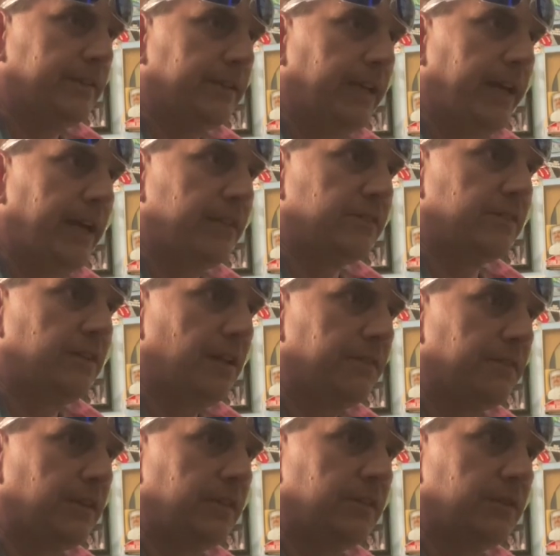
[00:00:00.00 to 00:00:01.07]
that has
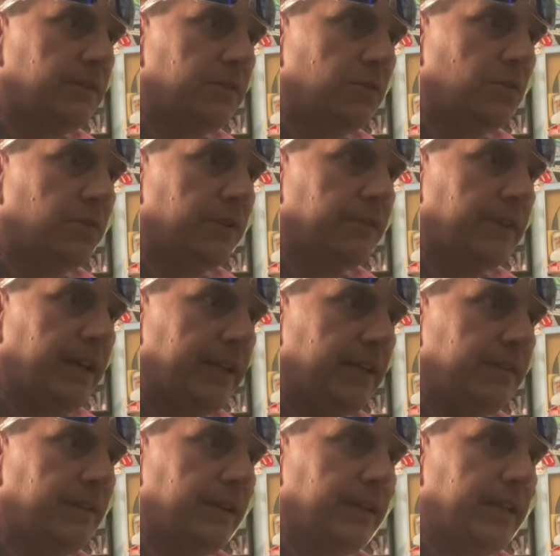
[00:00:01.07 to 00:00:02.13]
nothing to do with
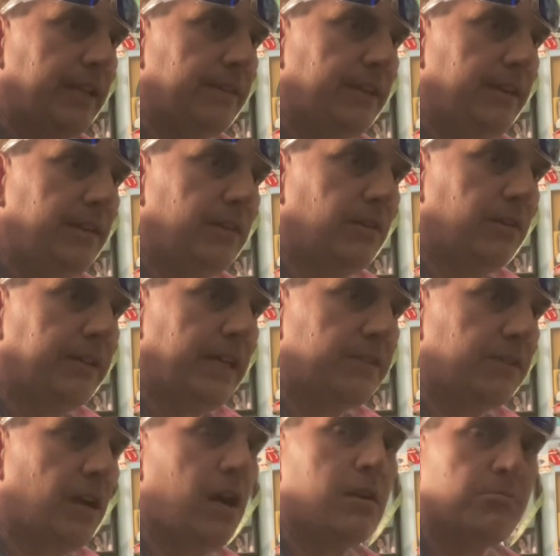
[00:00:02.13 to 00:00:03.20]
anything. You know,
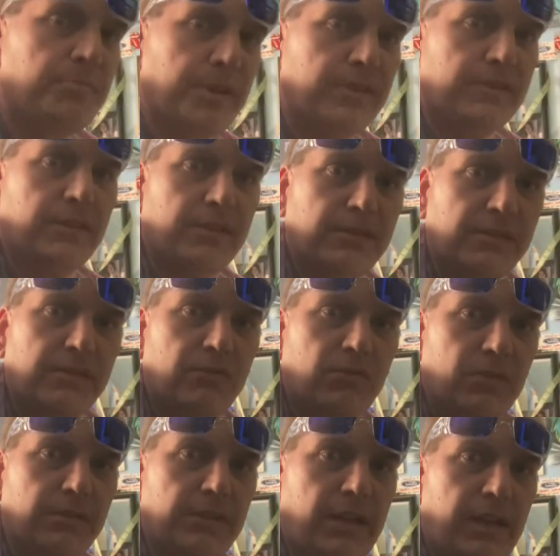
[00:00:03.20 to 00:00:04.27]
that's our business.
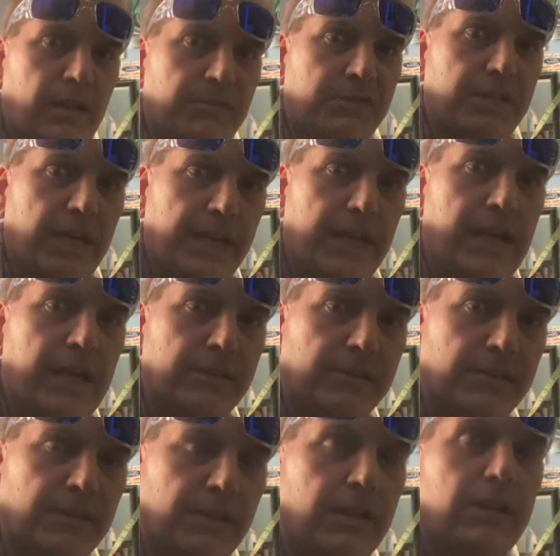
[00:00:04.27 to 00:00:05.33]
I'm Gen
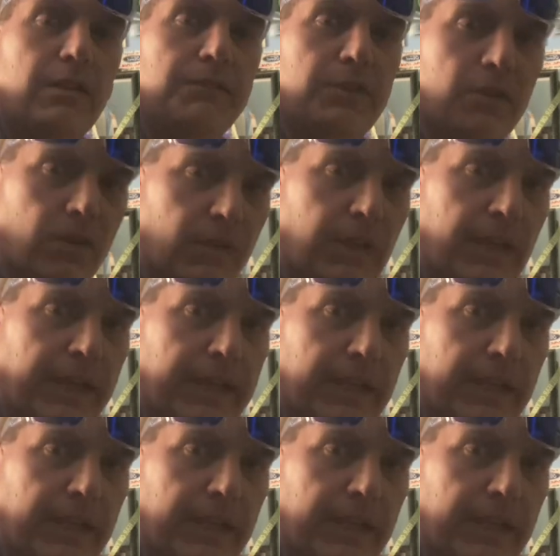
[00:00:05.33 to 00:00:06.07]
X. If you don't like